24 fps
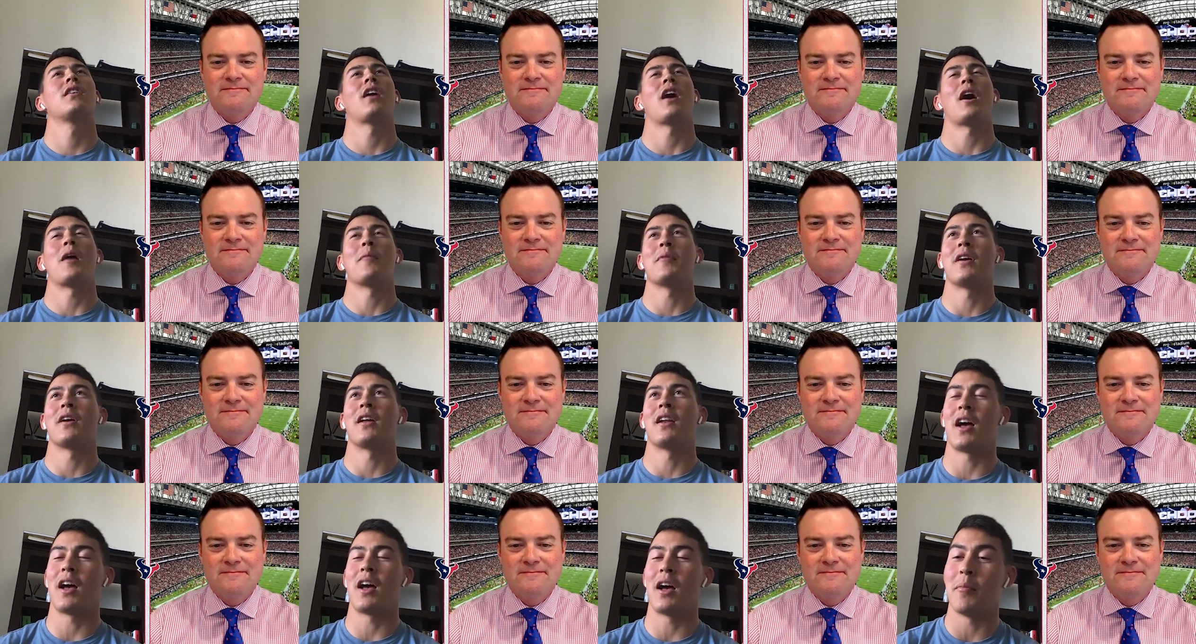Speaker 1: I
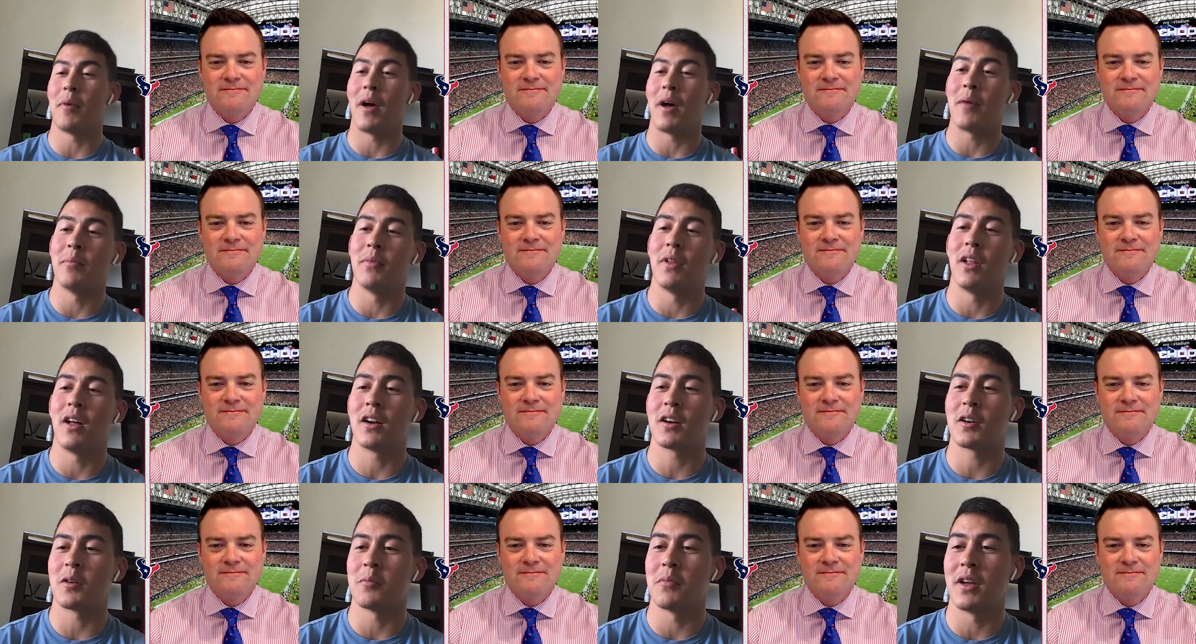mean, I'm
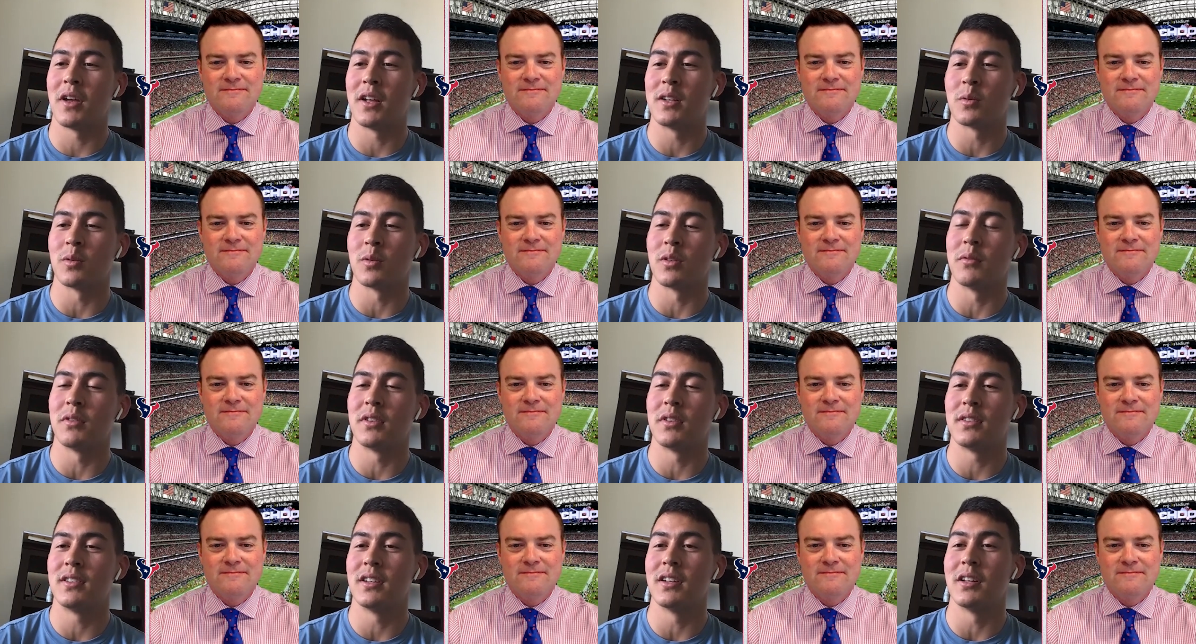locker mates
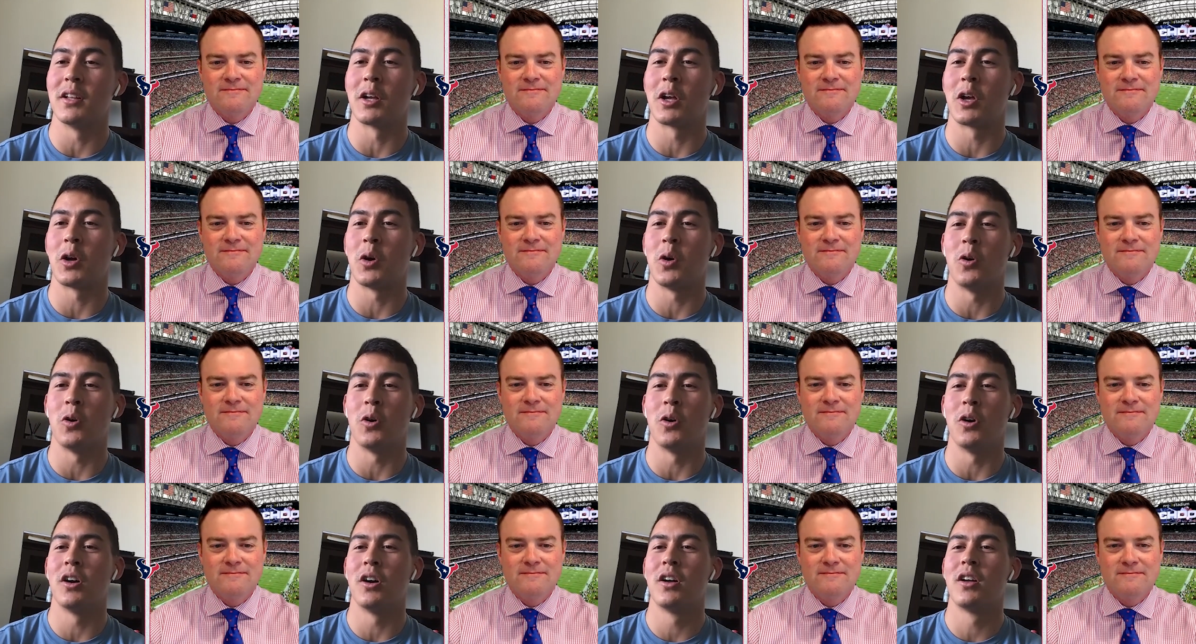with Dylan
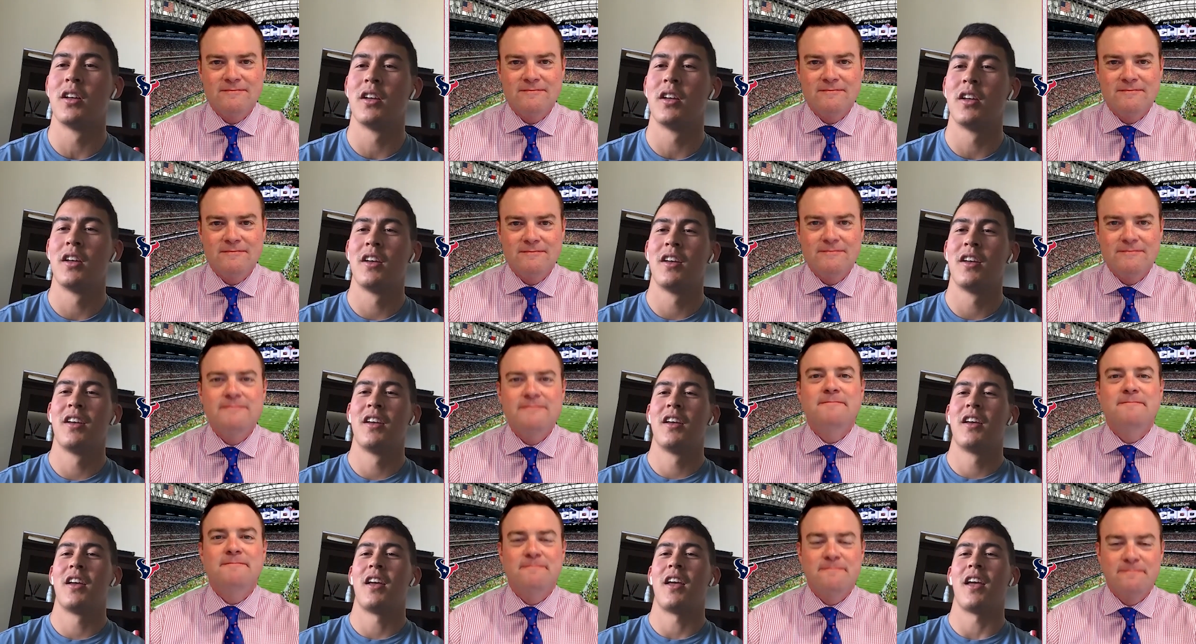Cole,
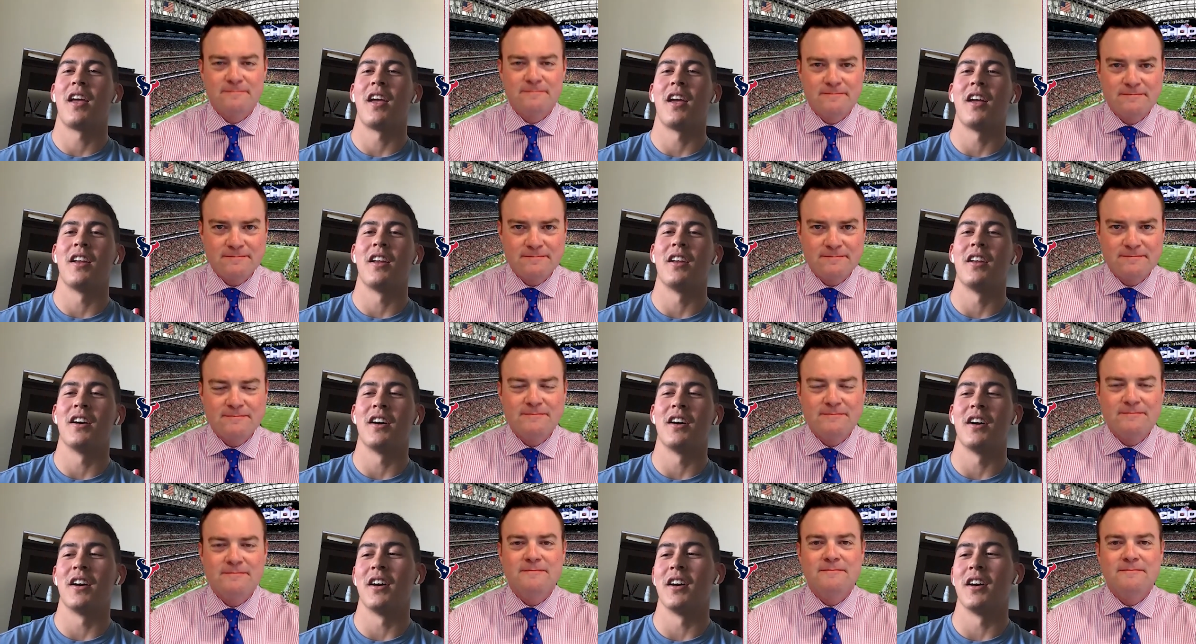and
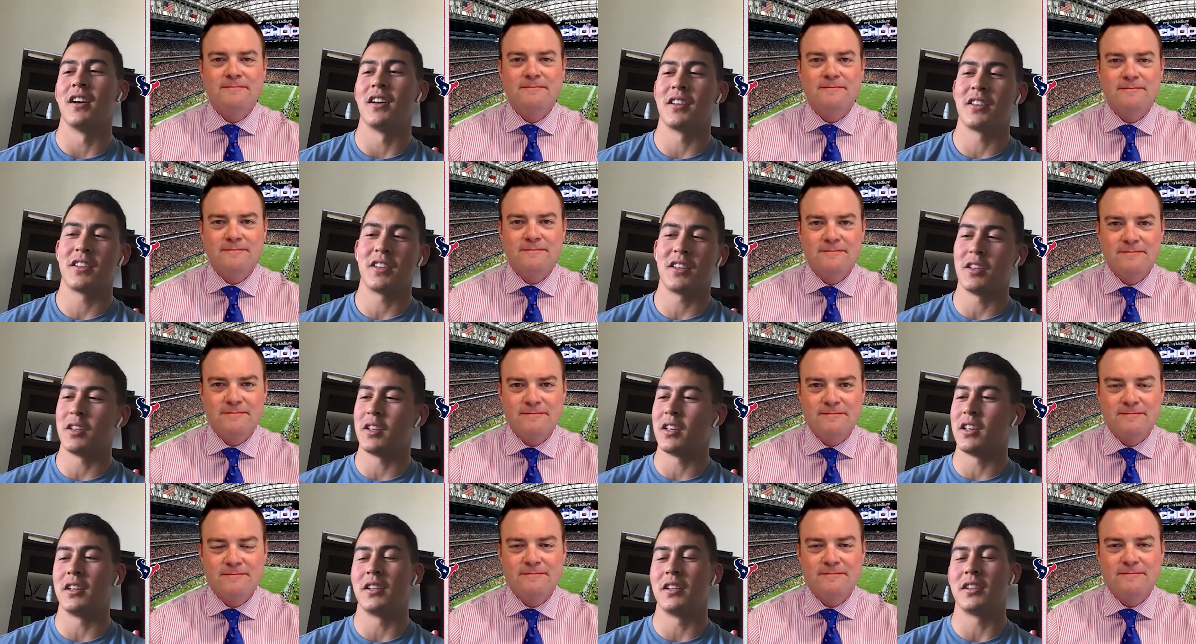
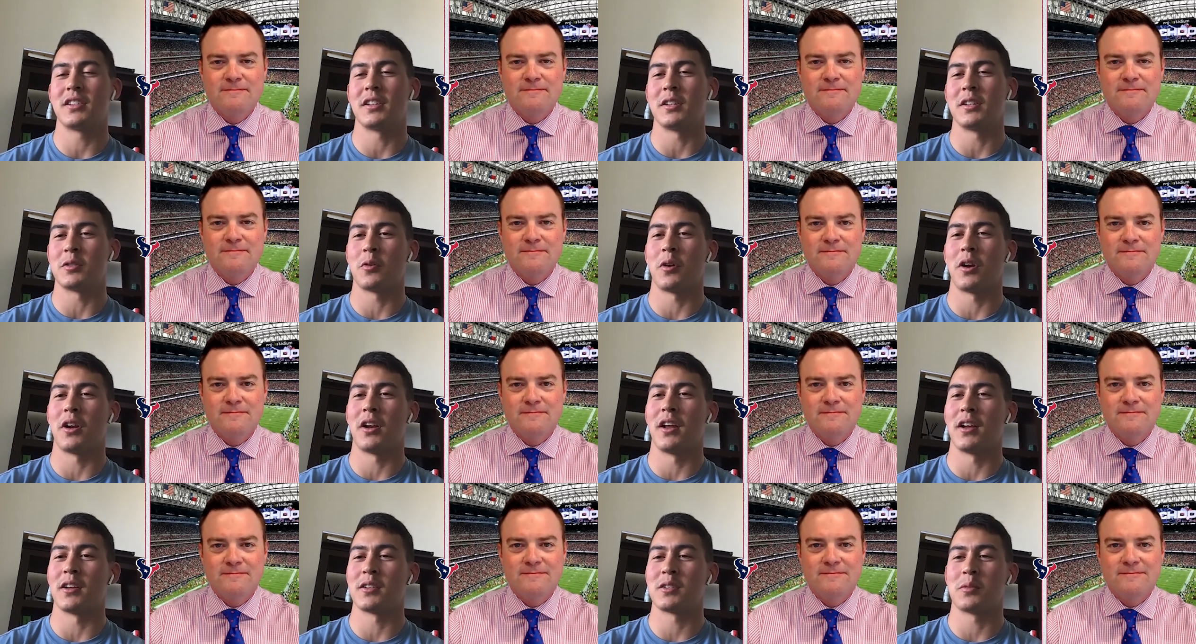he sits
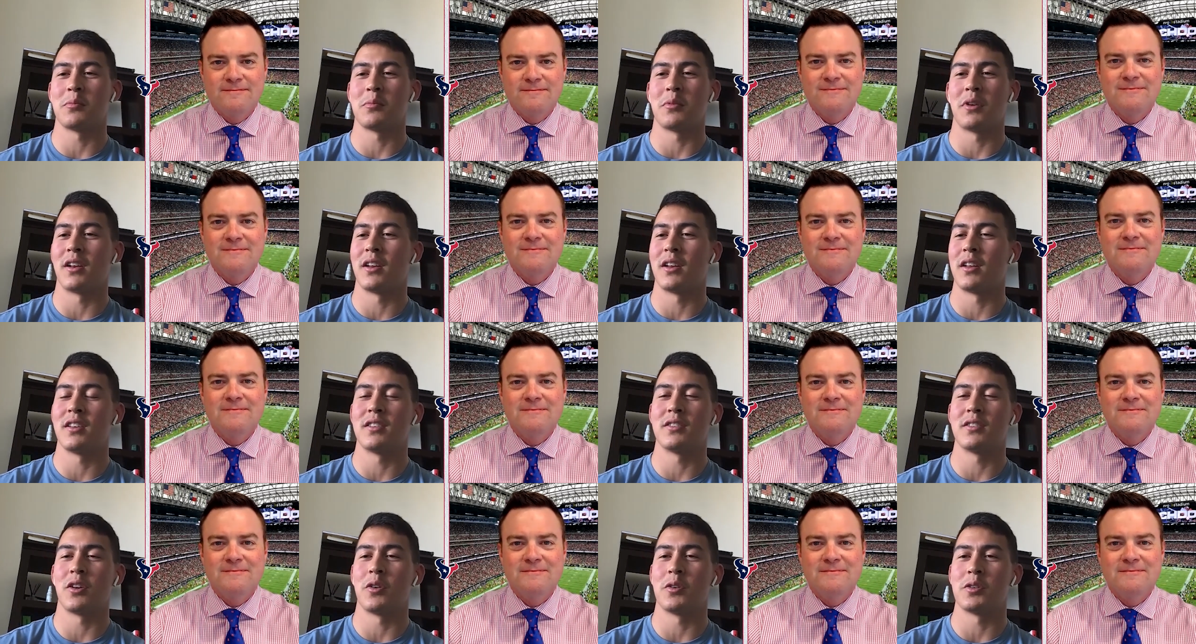right next to me, and
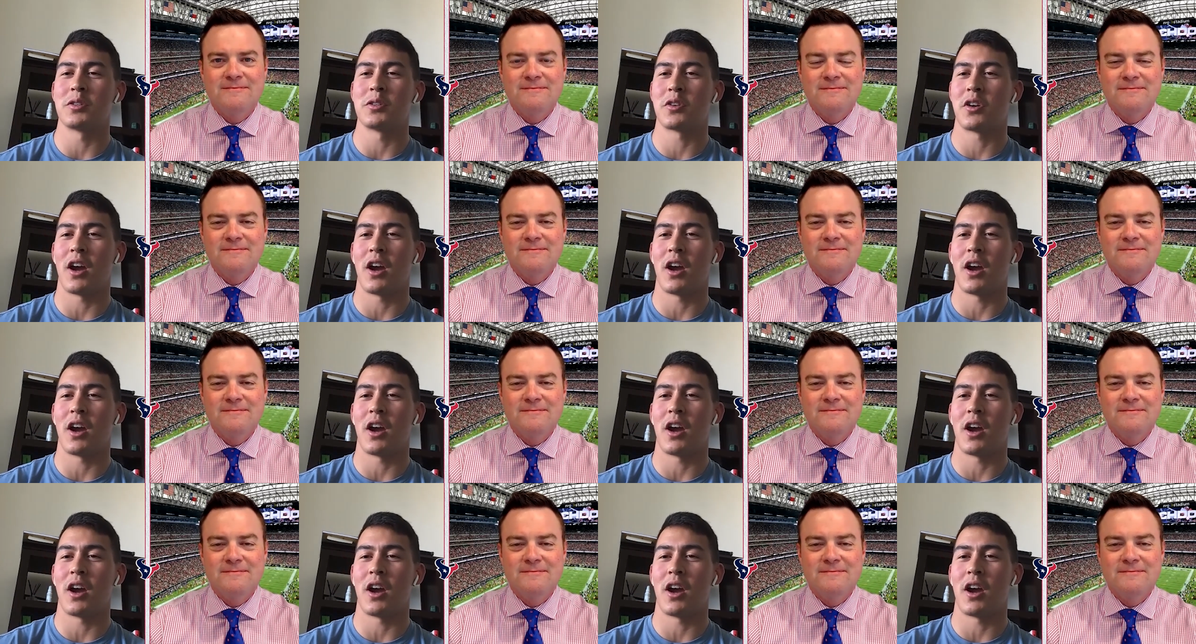he's always